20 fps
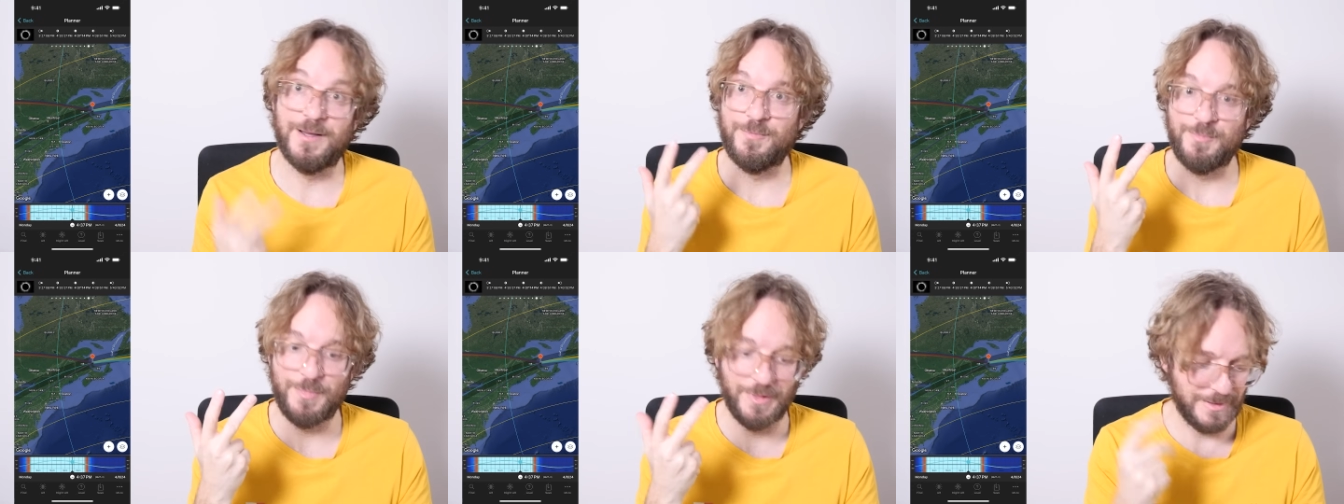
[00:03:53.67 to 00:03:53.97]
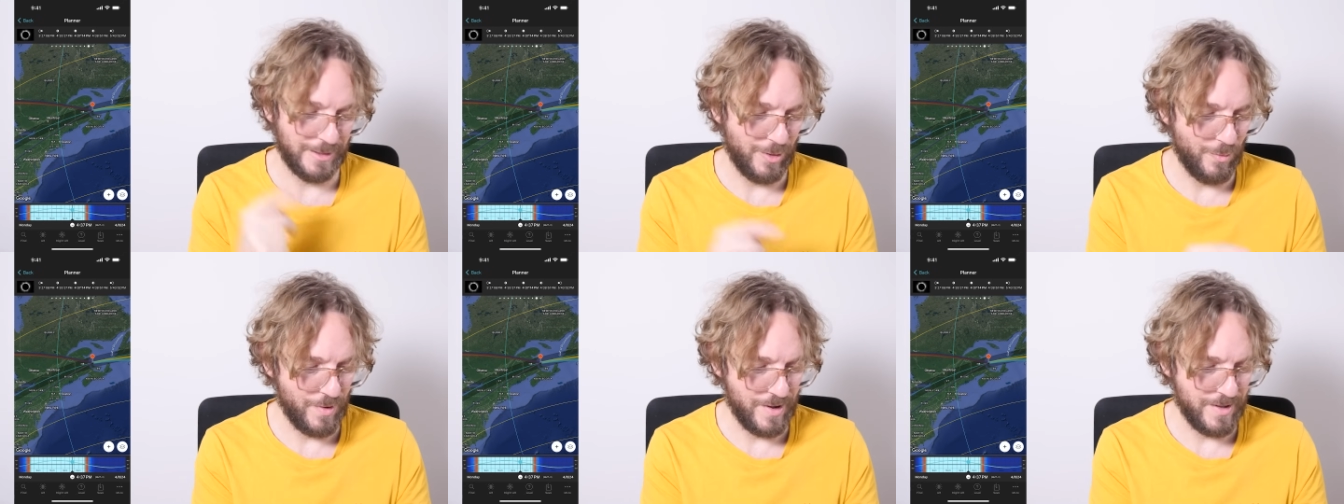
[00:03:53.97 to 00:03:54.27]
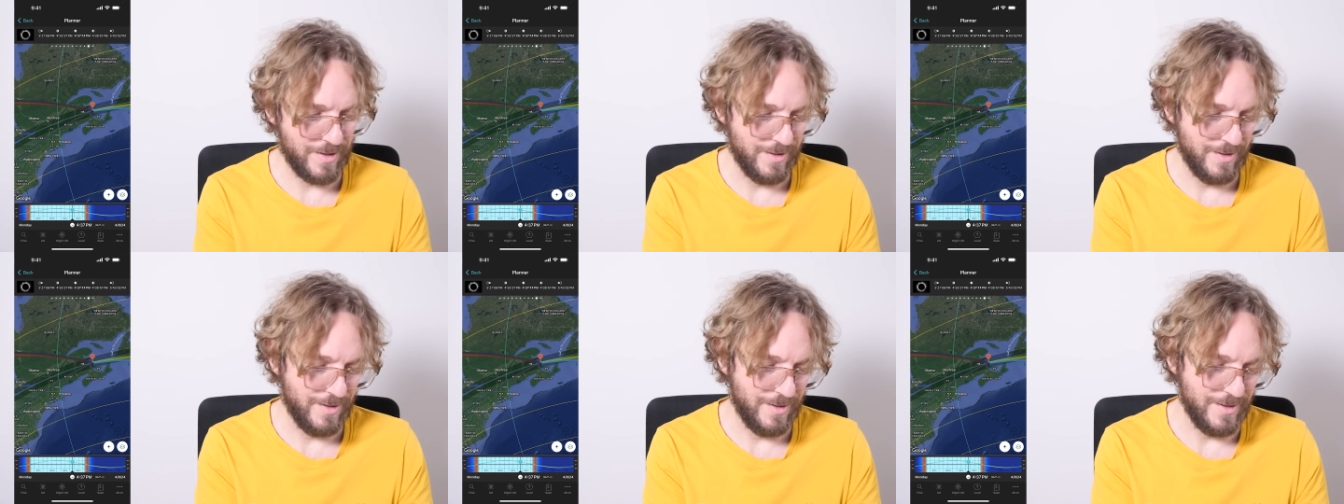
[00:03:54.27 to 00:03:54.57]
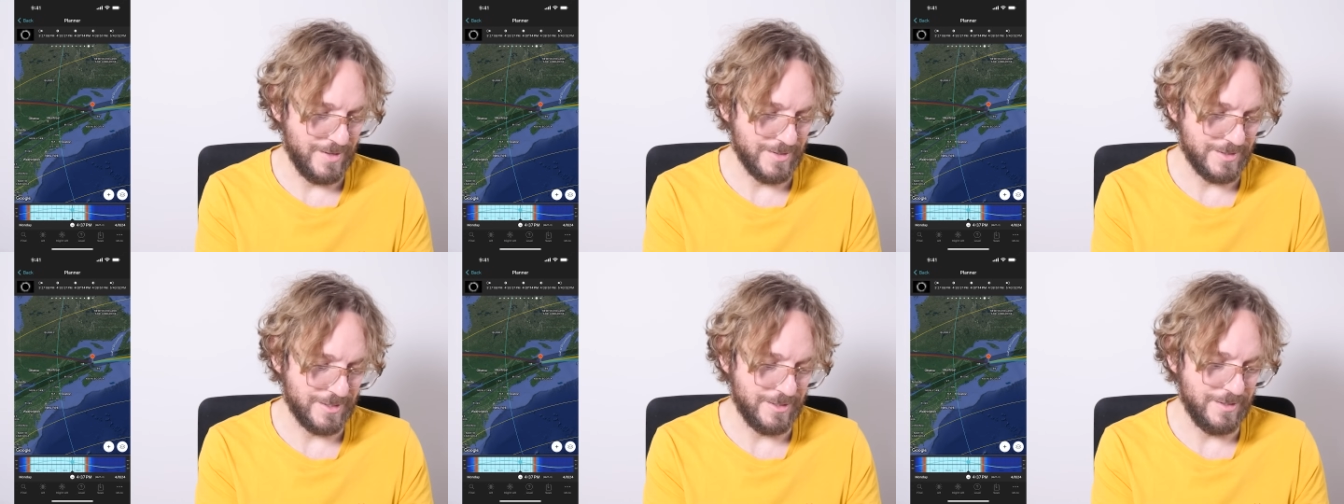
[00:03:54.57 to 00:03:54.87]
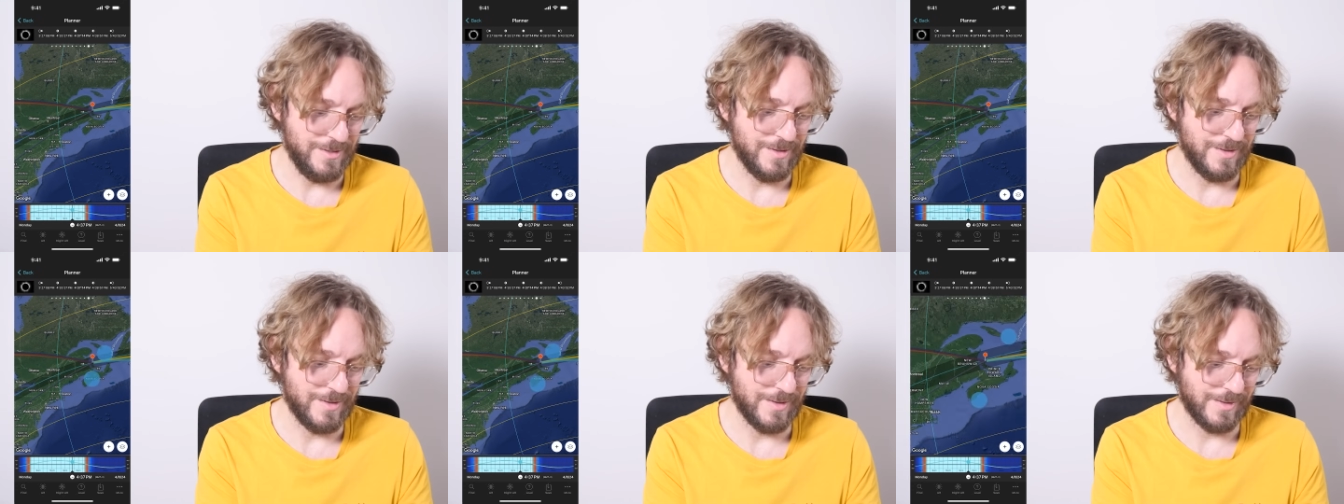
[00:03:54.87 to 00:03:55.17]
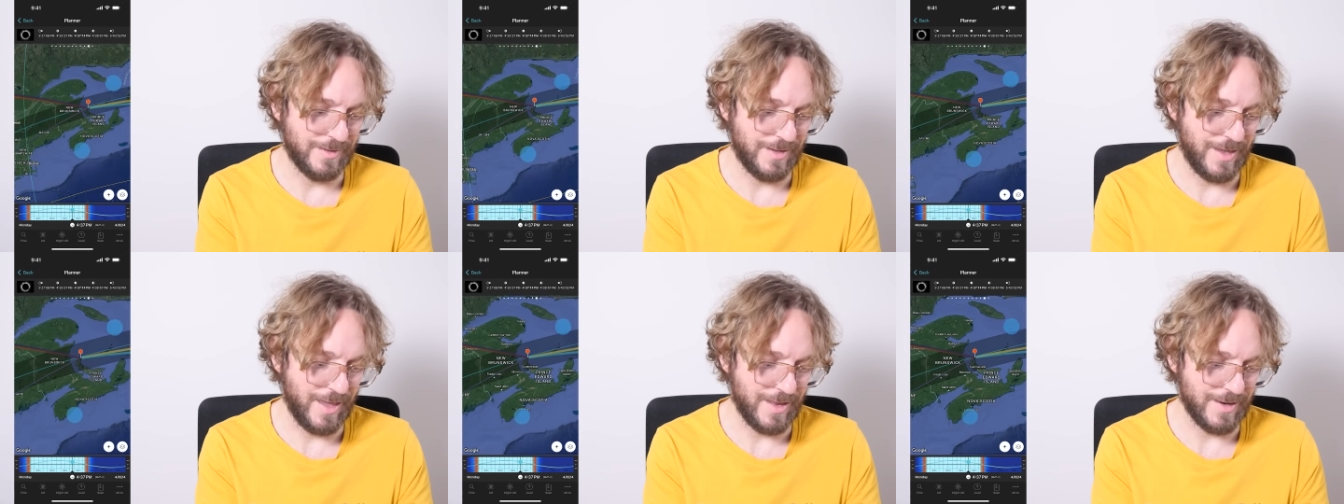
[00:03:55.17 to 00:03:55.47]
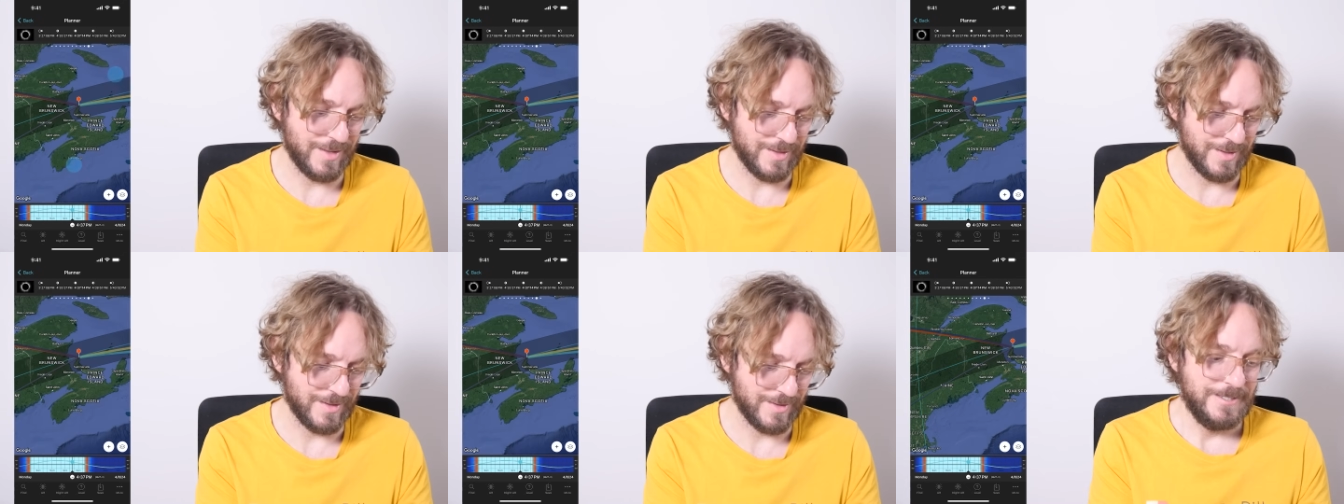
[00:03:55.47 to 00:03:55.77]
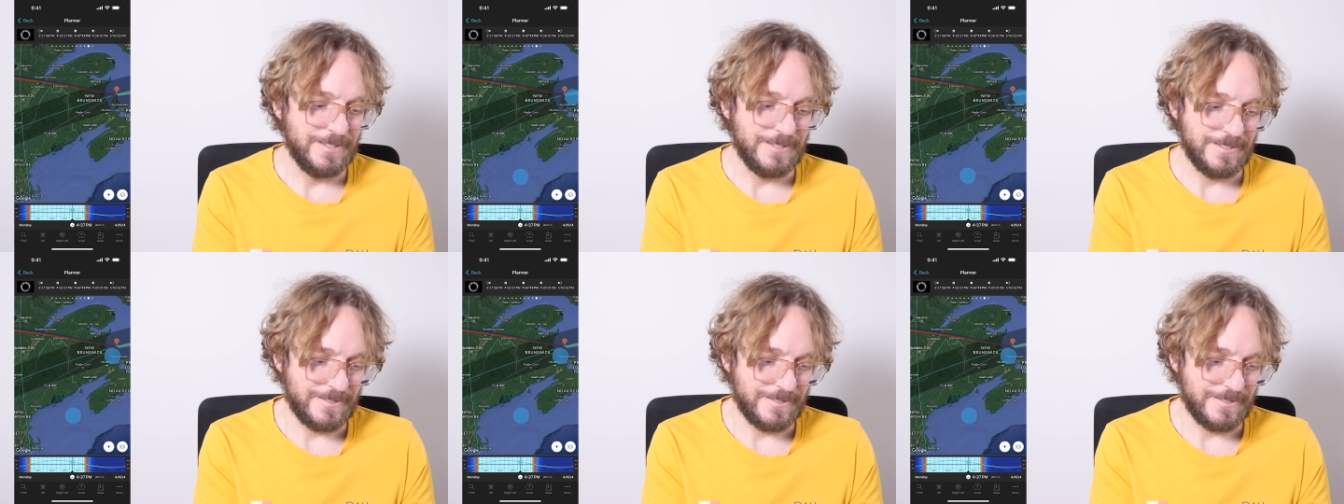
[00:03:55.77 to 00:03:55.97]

Milky Way is here in Canada.